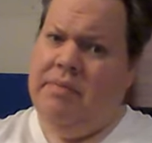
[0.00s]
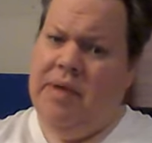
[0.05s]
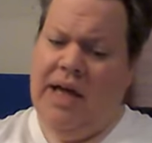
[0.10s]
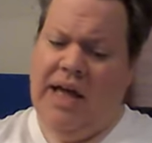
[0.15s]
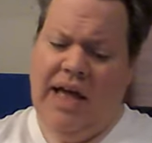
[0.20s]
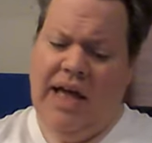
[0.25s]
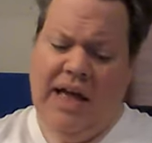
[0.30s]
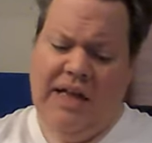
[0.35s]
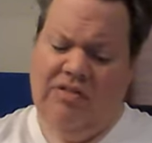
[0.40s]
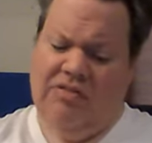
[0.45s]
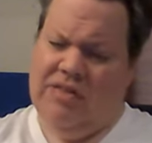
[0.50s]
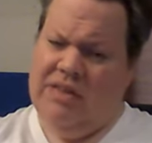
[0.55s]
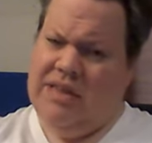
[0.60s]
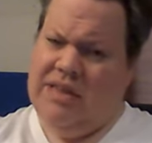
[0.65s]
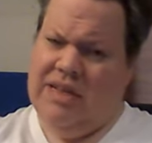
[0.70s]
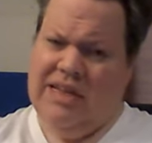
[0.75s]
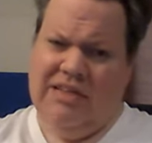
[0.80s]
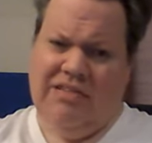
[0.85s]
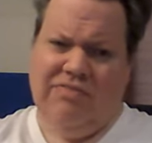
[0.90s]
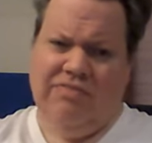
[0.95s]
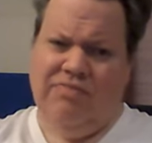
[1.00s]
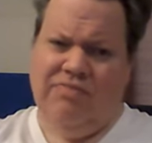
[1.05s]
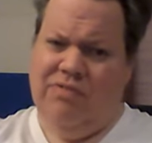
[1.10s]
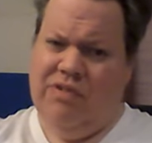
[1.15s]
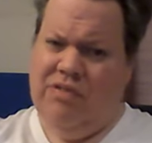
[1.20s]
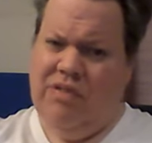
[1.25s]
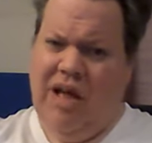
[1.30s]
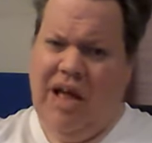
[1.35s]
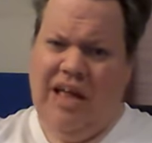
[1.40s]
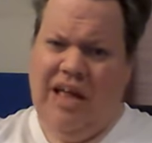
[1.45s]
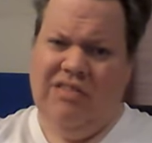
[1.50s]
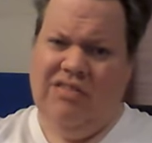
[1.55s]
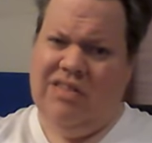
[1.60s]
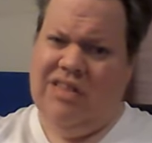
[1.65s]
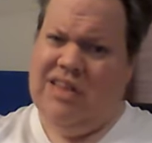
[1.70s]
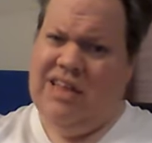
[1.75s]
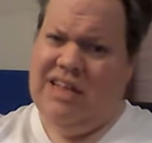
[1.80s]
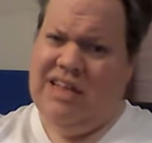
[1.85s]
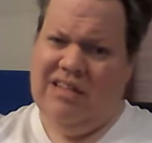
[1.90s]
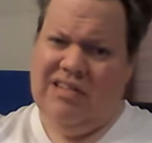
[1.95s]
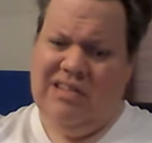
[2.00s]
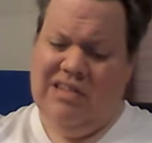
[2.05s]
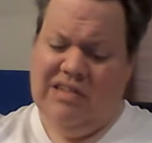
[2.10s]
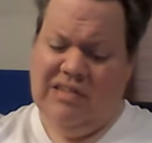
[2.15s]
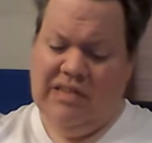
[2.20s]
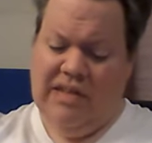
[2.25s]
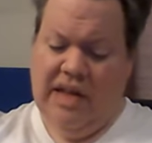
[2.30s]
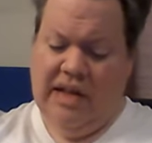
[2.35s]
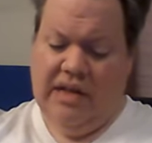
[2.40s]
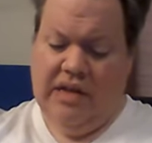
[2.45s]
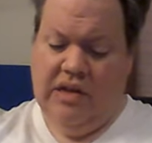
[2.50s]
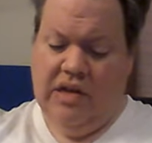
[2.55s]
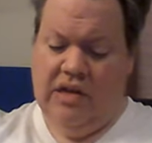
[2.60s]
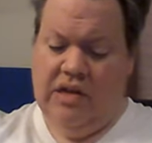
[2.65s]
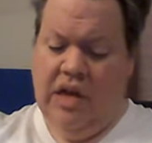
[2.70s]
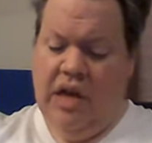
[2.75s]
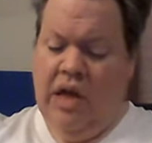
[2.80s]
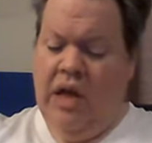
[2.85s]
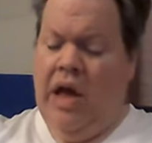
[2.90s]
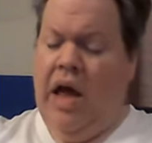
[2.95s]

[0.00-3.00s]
but I don't think it's I don't think it looks that good.